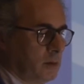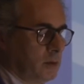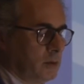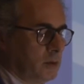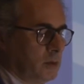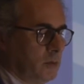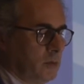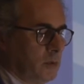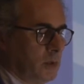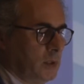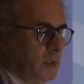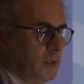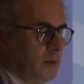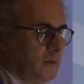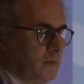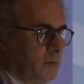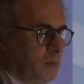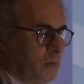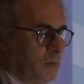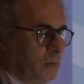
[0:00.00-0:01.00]
She will
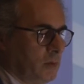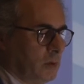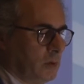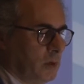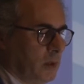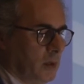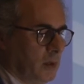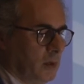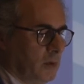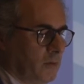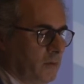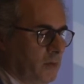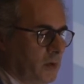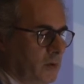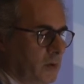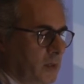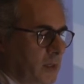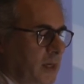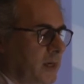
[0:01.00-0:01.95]
give you a very